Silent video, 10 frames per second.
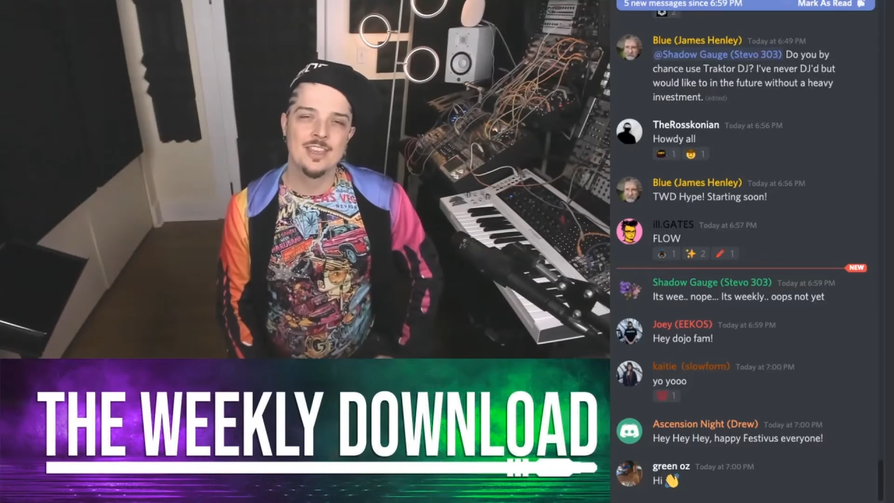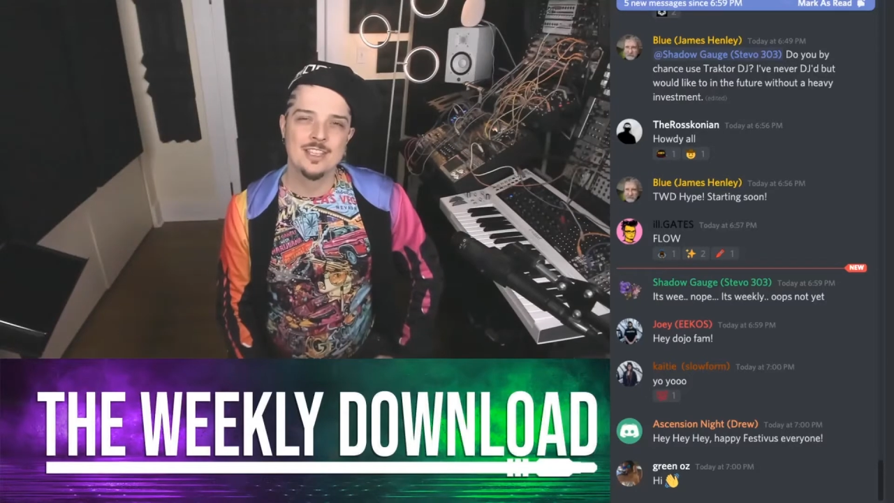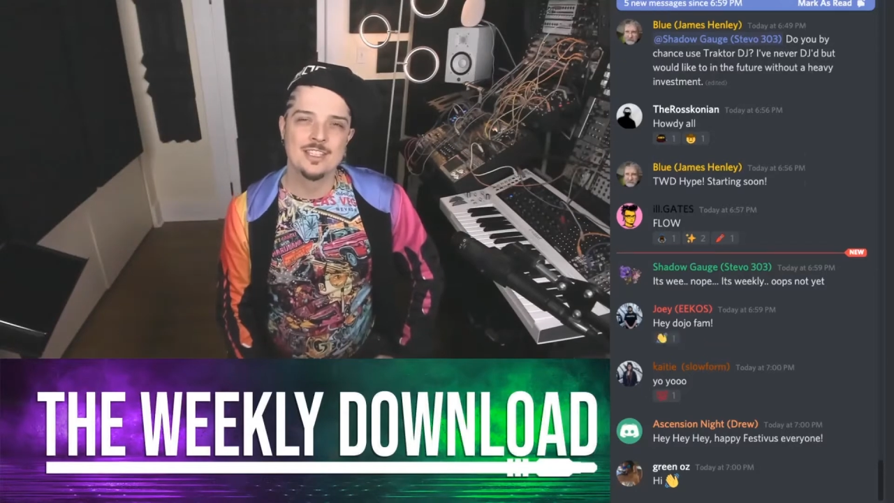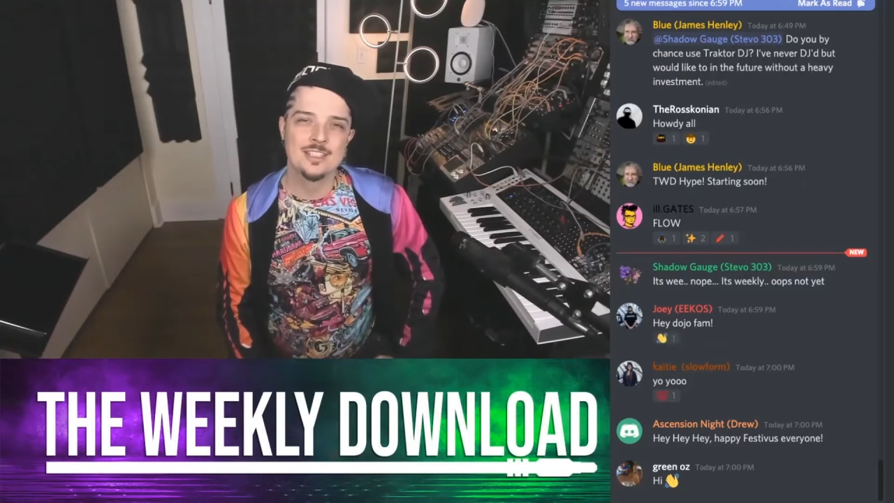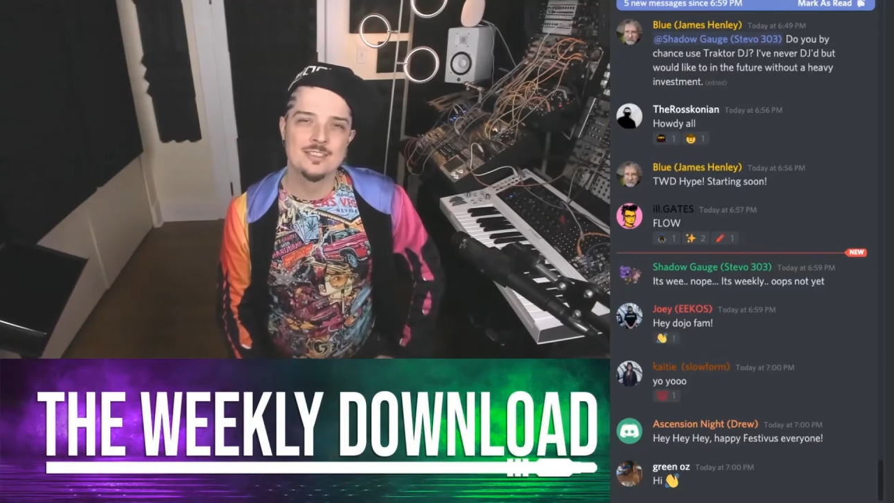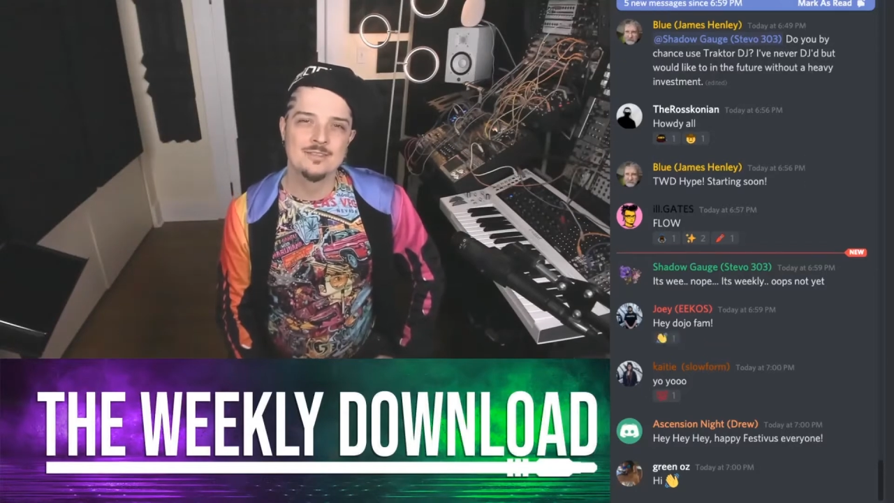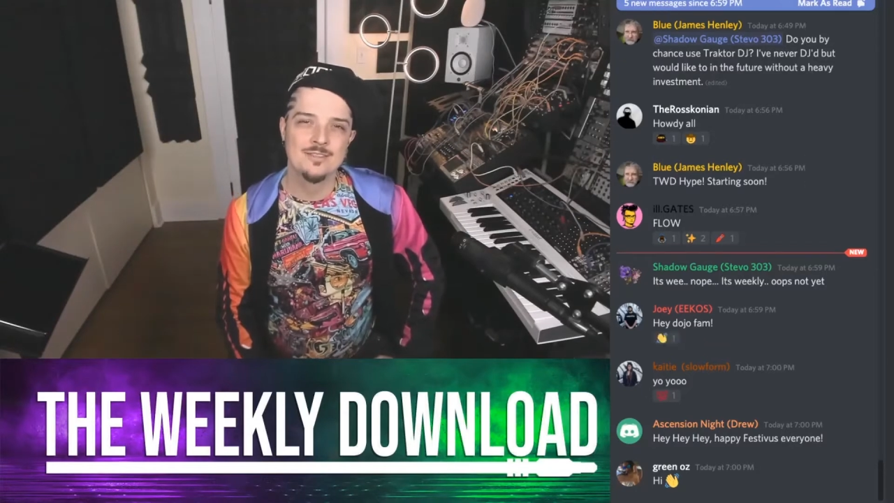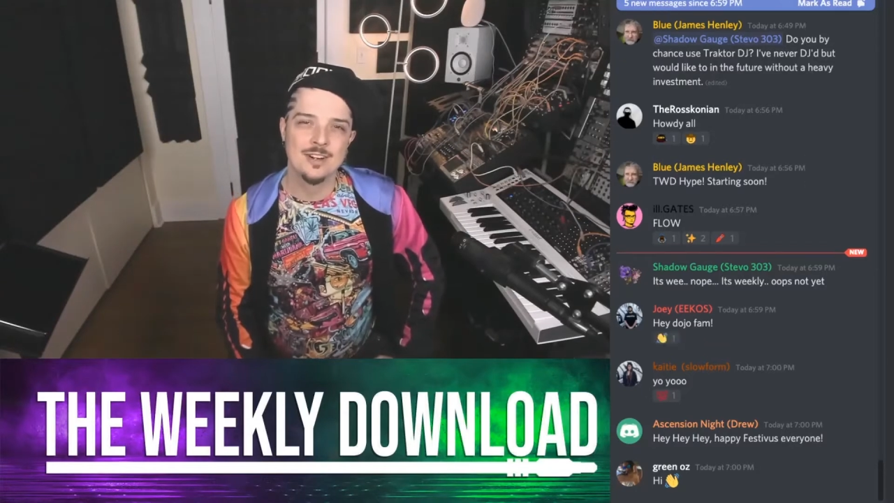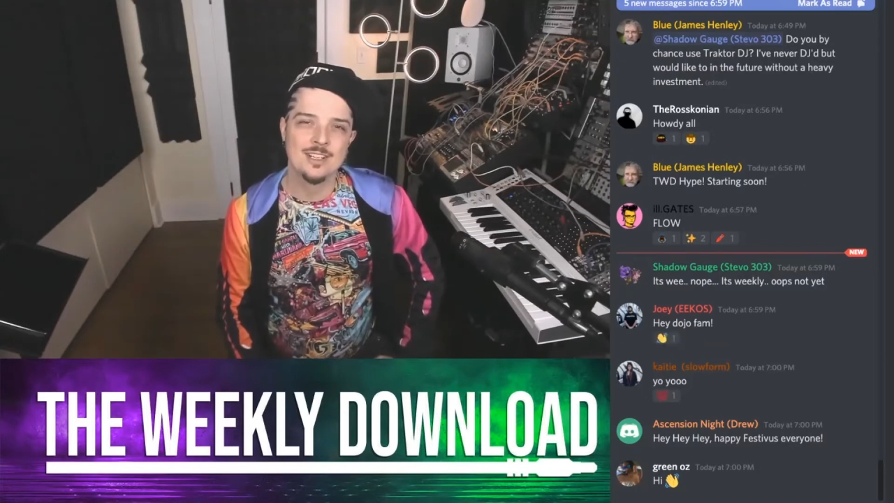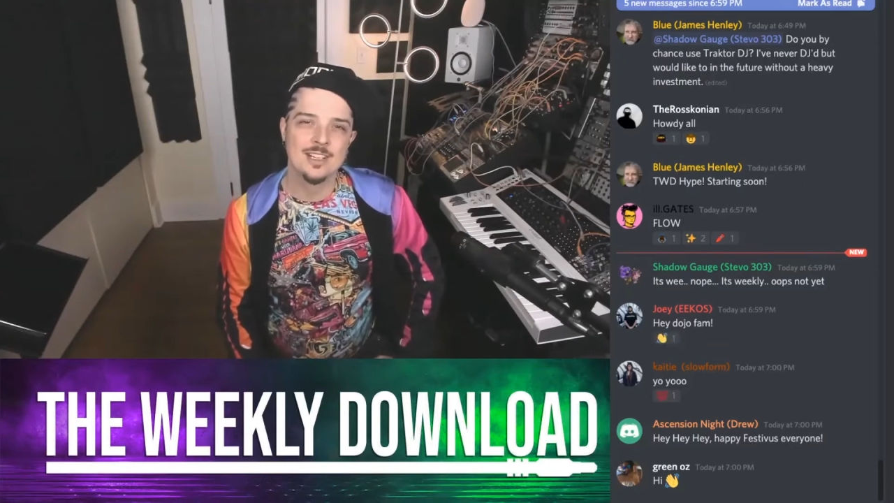this
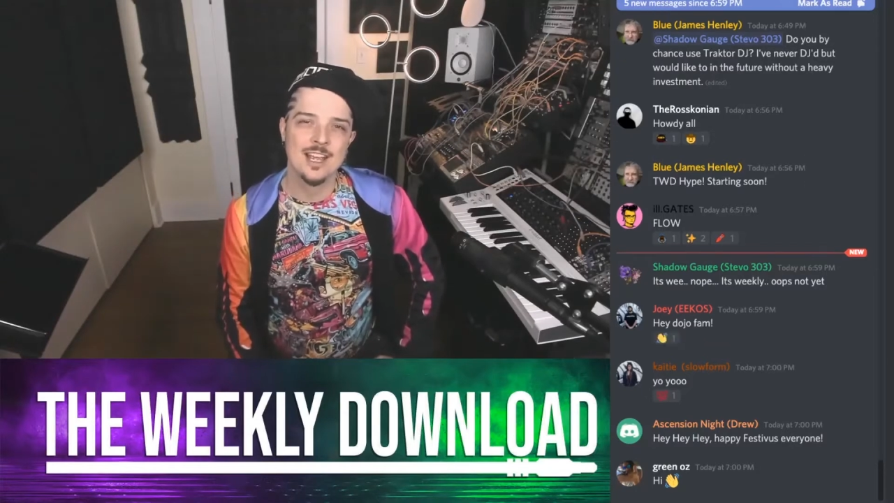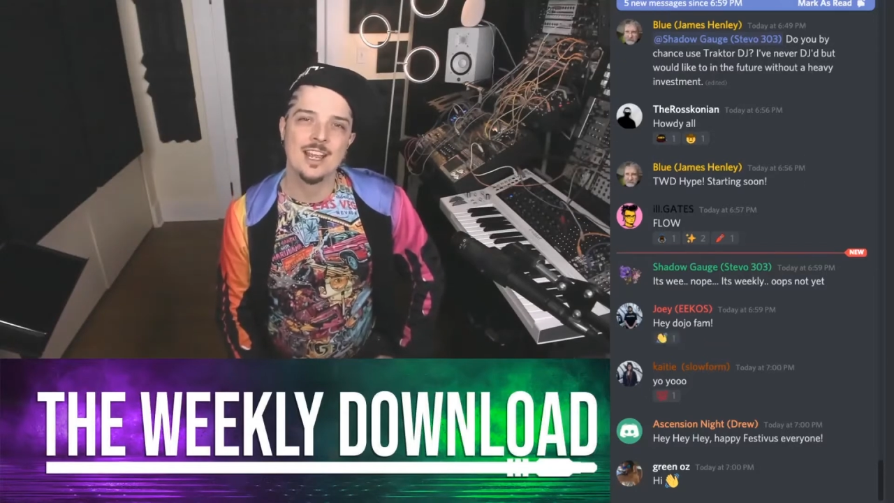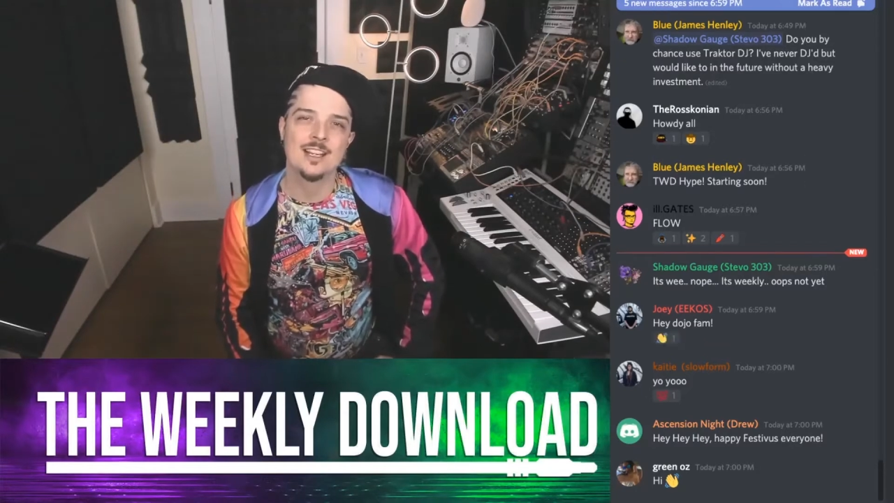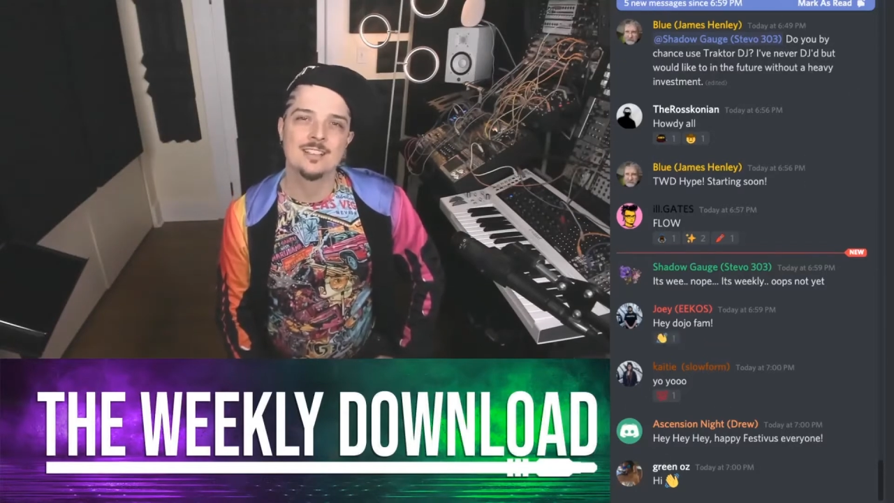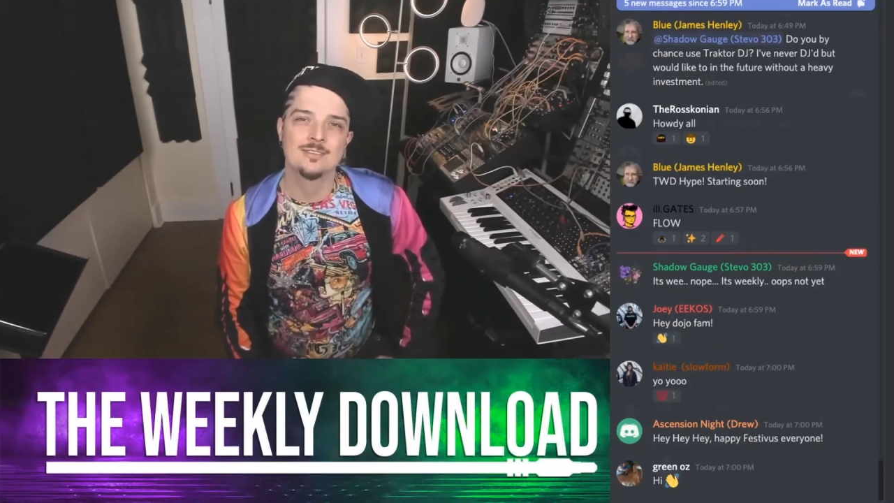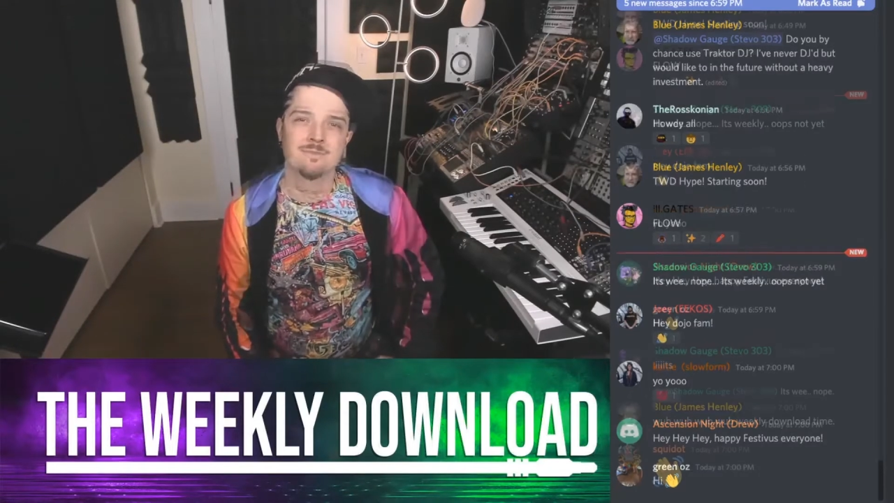very day.